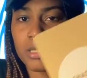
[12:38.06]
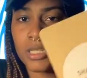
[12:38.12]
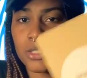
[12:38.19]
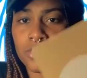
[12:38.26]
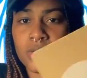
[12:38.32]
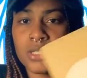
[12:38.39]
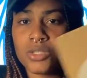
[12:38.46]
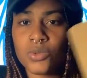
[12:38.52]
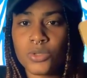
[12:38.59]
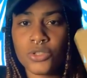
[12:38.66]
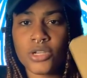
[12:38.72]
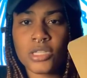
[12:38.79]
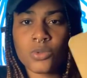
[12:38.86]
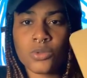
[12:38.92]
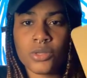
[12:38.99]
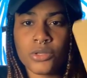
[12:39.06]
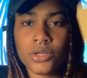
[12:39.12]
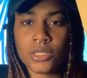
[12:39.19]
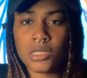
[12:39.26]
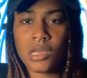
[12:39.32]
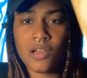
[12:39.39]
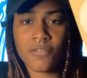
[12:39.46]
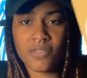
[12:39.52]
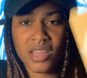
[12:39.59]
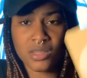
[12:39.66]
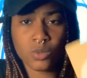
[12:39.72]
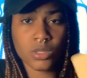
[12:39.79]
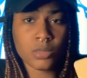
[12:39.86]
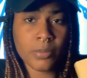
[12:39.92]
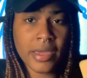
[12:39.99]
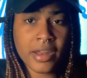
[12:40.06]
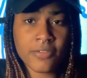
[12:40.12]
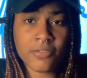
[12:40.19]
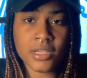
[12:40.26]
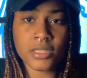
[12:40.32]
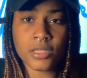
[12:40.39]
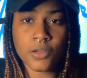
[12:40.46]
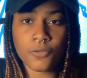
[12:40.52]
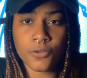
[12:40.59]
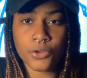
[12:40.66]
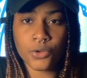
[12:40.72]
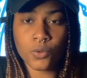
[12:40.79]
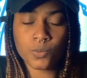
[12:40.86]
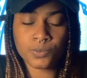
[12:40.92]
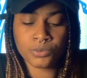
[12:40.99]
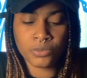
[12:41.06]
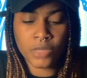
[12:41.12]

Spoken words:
that you need to address within yourself. That's what's manifesting for you.